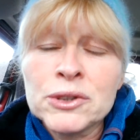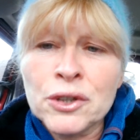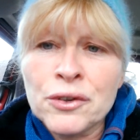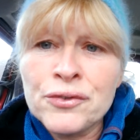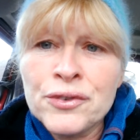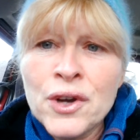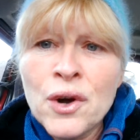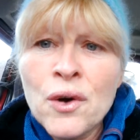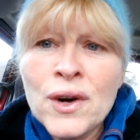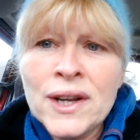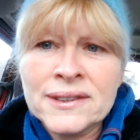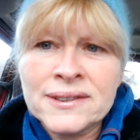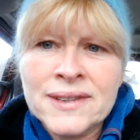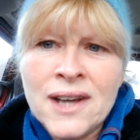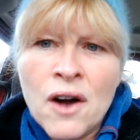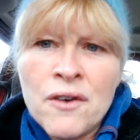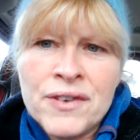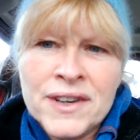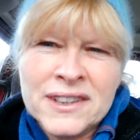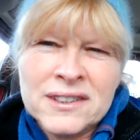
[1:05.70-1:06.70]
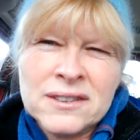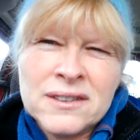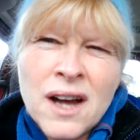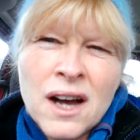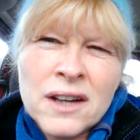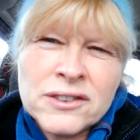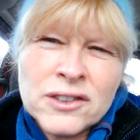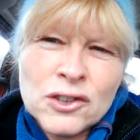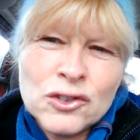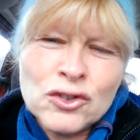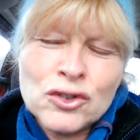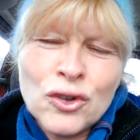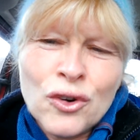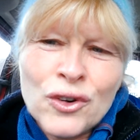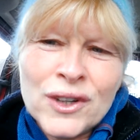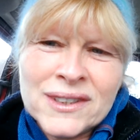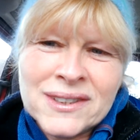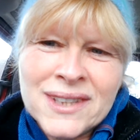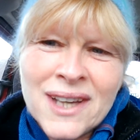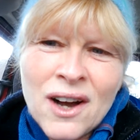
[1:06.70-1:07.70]
to fuel itself and it starts to
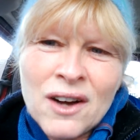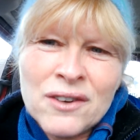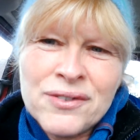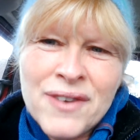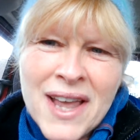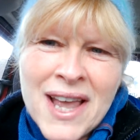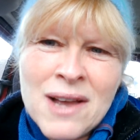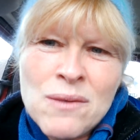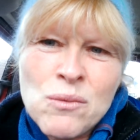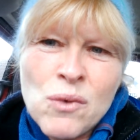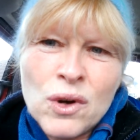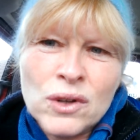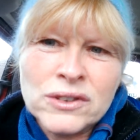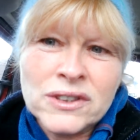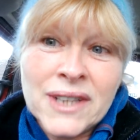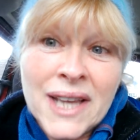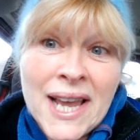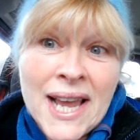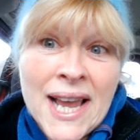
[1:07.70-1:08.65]
draw itself inwards,